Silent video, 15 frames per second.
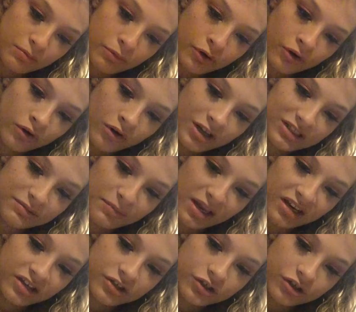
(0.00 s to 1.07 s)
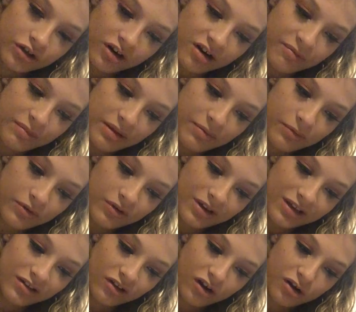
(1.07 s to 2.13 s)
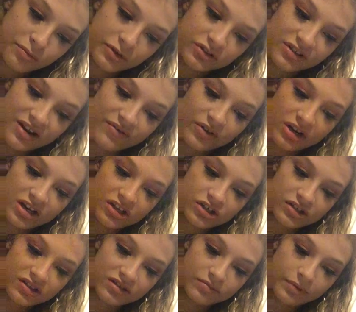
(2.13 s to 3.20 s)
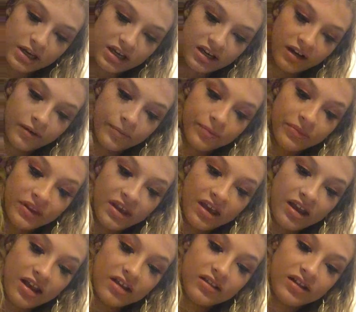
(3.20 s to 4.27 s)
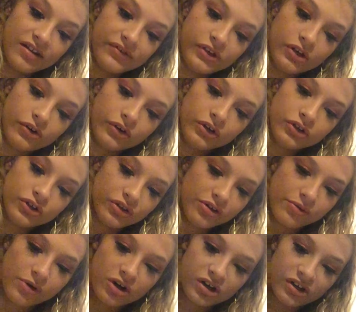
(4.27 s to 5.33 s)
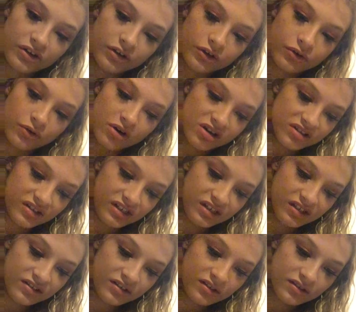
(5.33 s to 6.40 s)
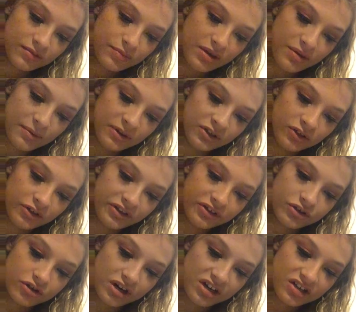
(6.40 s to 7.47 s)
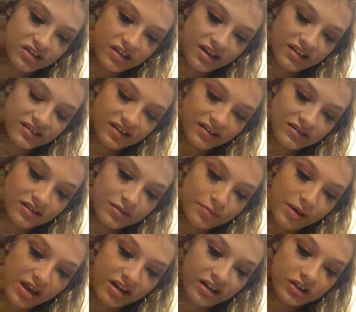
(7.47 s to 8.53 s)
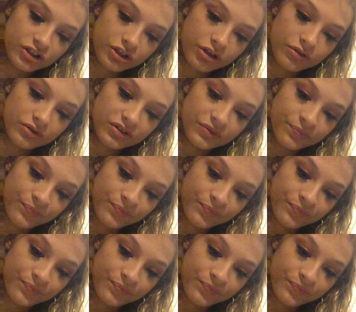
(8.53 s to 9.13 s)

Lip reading: Bruegel has managed to cram people into almost every inch of this painting. In life, you don't usually walk out your door and see dozens of people doing strange things as the painting shows,